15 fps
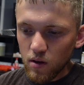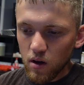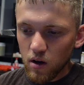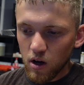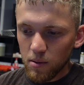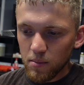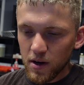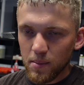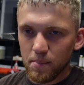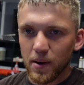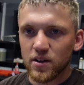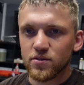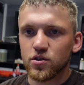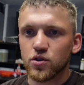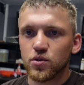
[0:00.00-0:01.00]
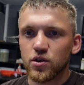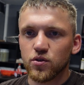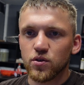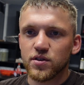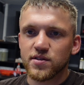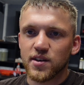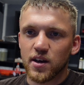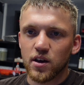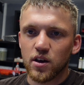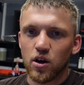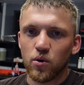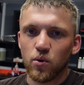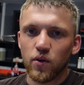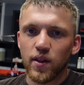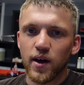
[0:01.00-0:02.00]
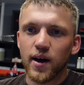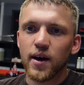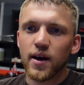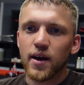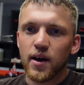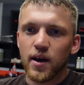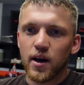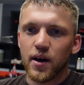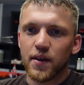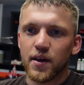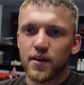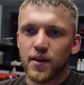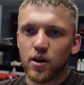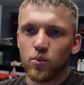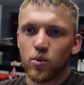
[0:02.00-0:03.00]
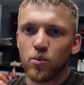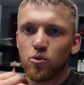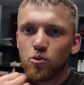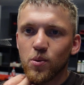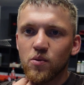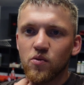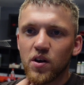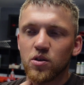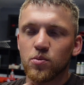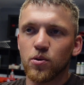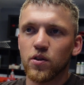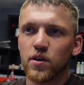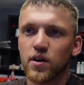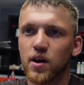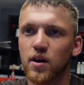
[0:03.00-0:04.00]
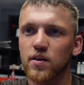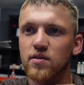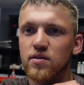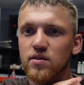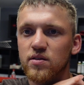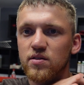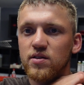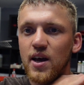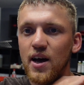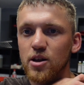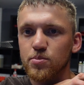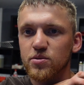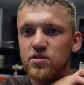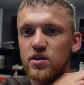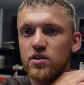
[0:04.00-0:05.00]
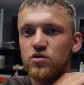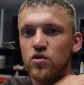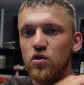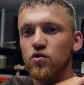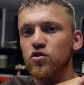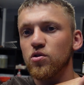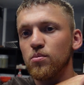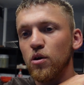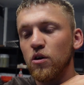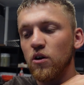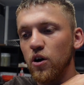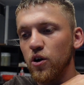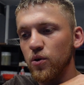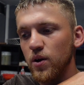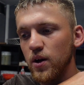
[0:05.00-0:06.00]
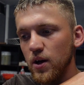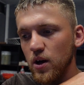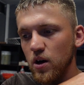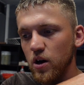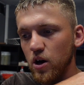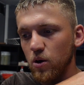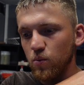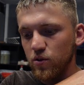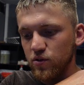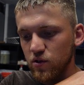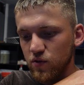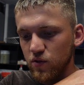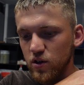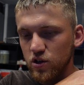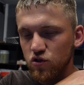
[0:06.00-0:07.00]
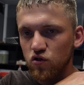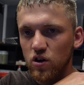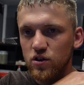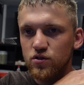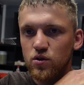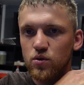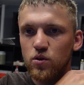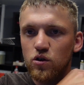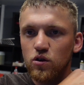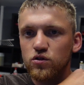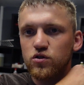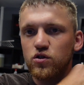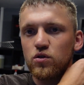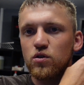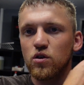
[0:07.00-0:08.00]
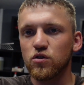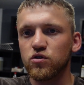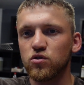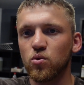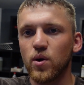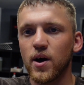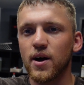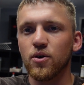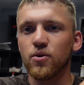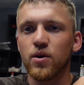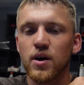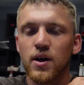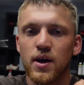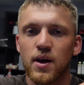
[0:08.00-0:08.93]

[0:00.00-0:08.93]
And then back to the unit doing a second coat on that, and then that one will be ready to put the caliper stickers on tomorrow once it's fully dry. So a lot to do, a lot to sort out.